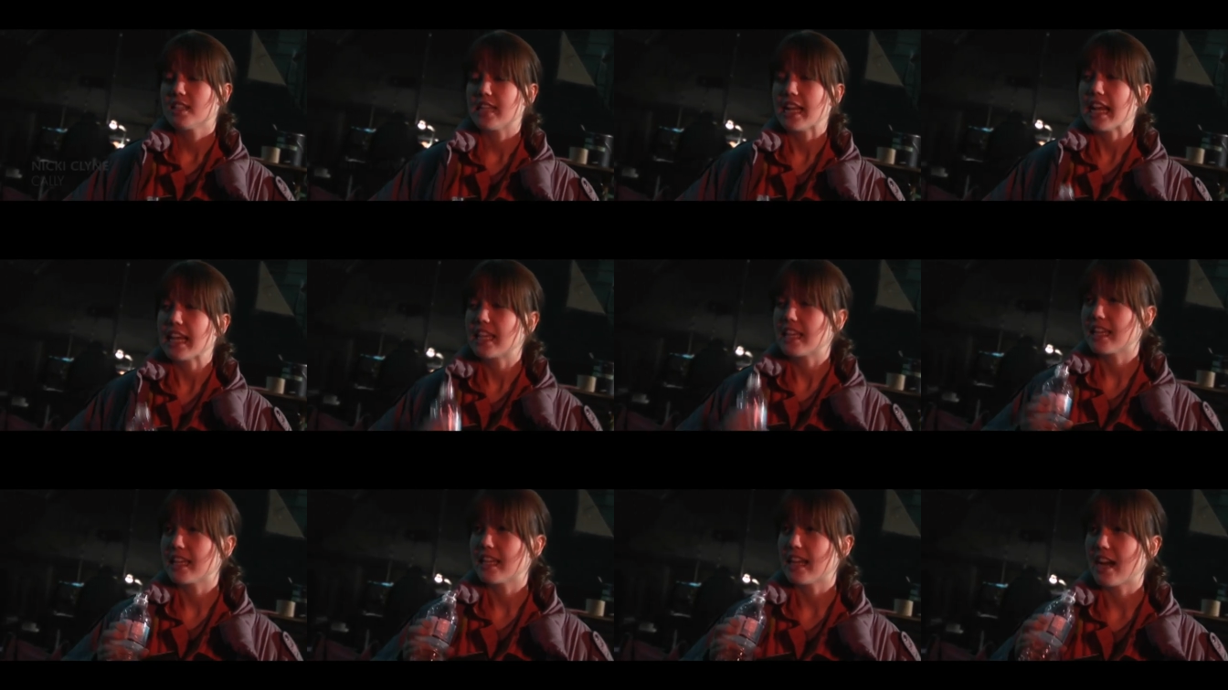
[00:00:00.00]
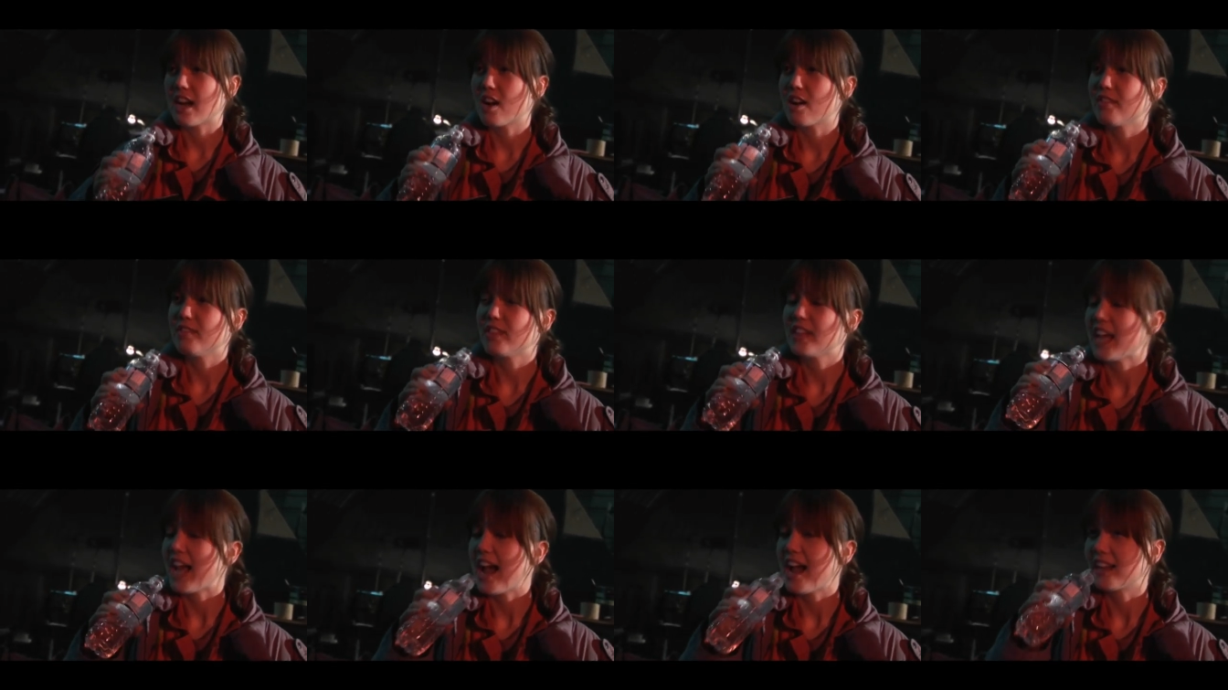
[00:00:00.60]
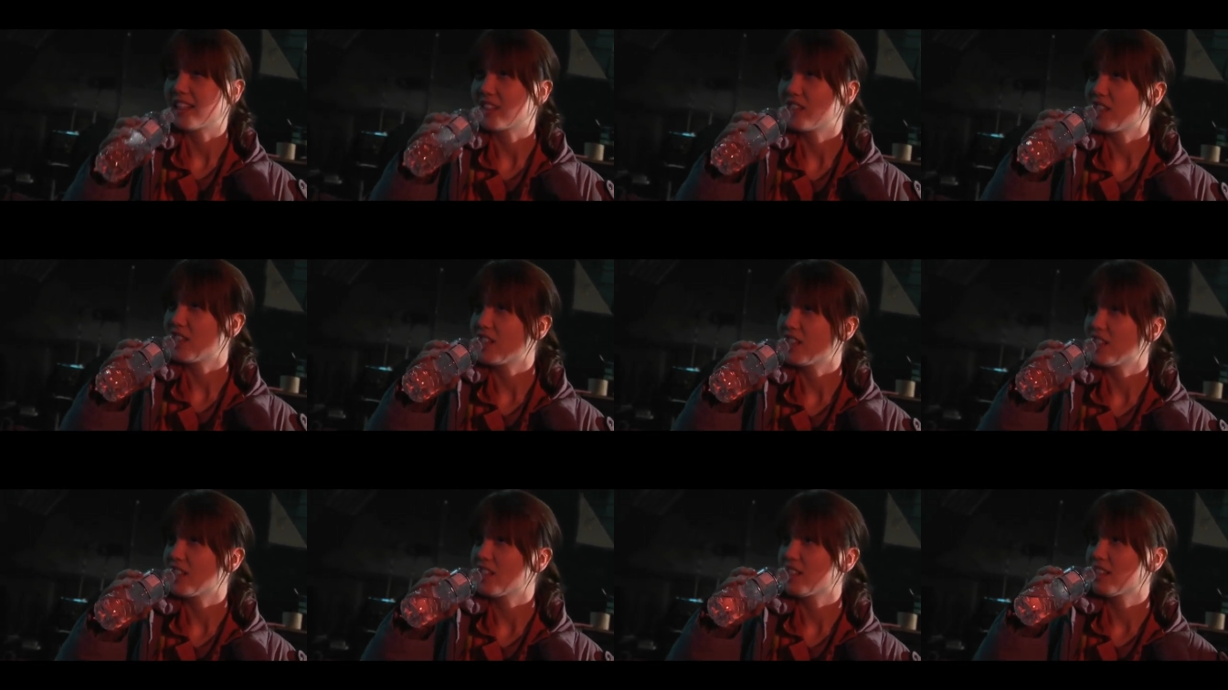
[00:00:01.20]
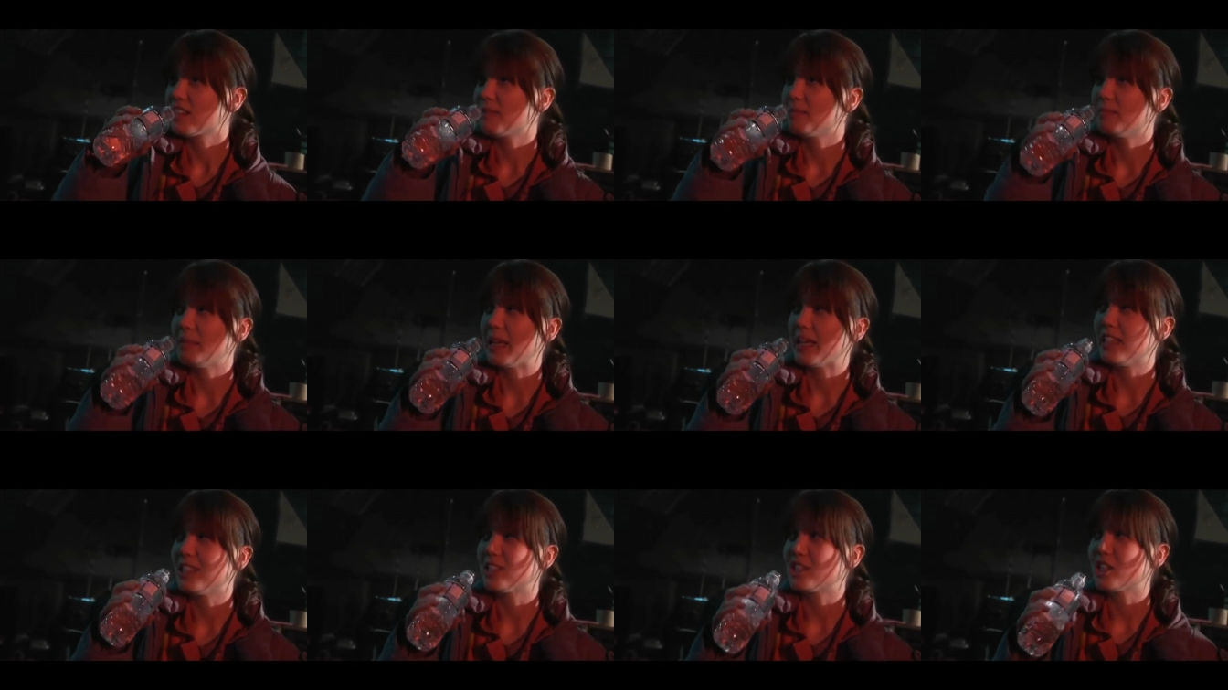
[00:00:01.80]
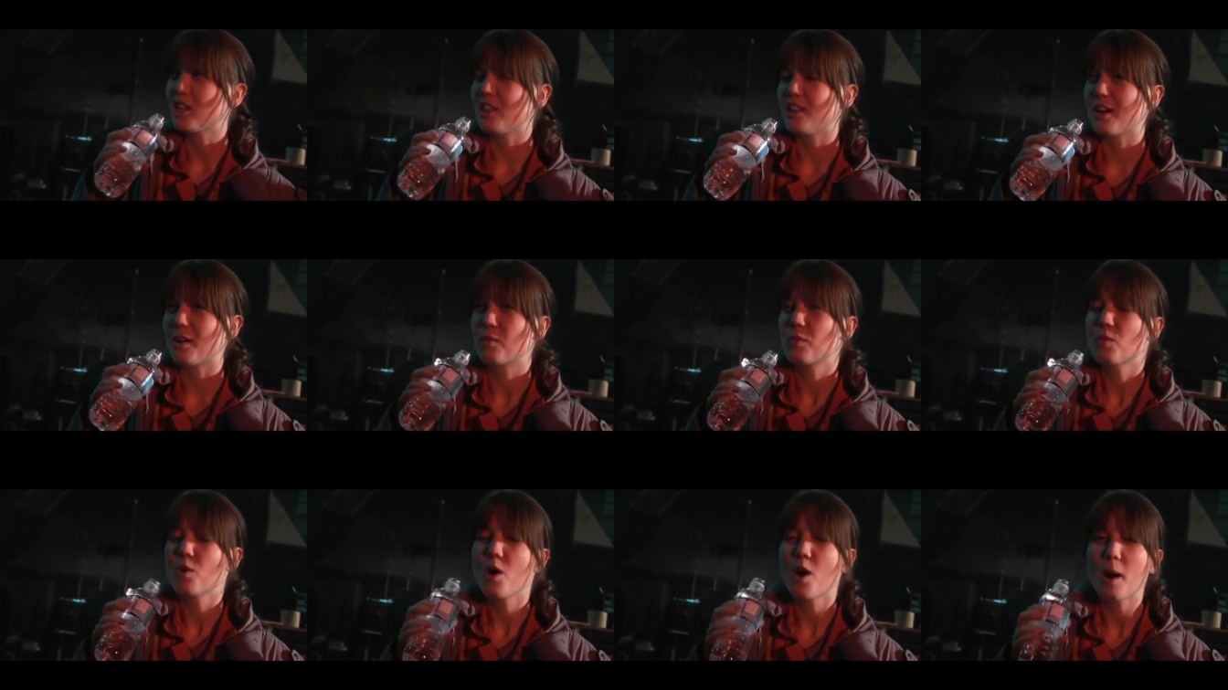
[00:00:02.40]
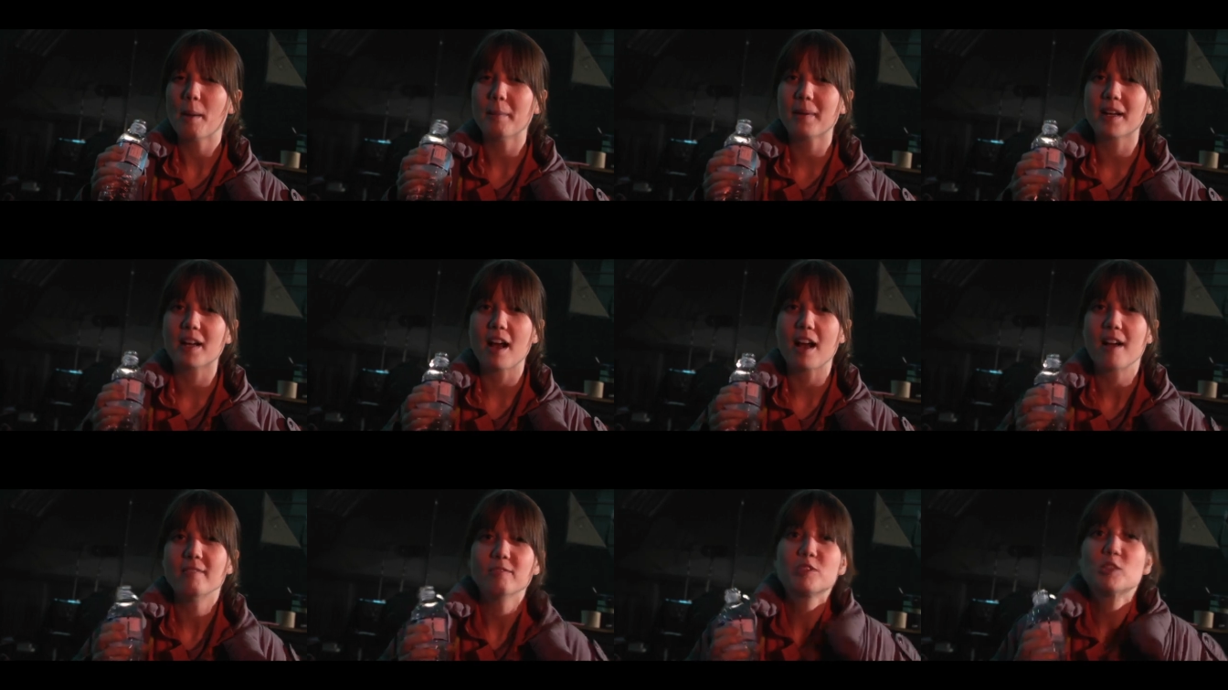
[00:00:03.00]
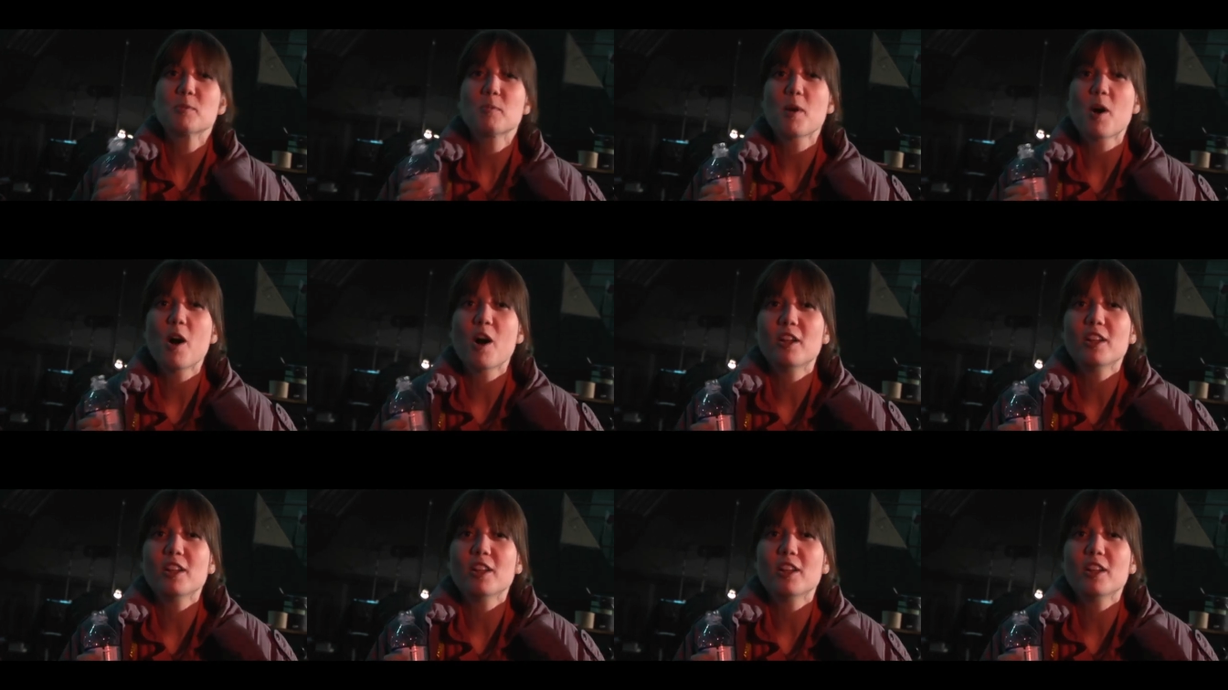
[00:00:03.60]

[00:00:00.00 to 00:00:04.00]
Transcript: taking care of the actors, like making that. sure they're warm and comfortable.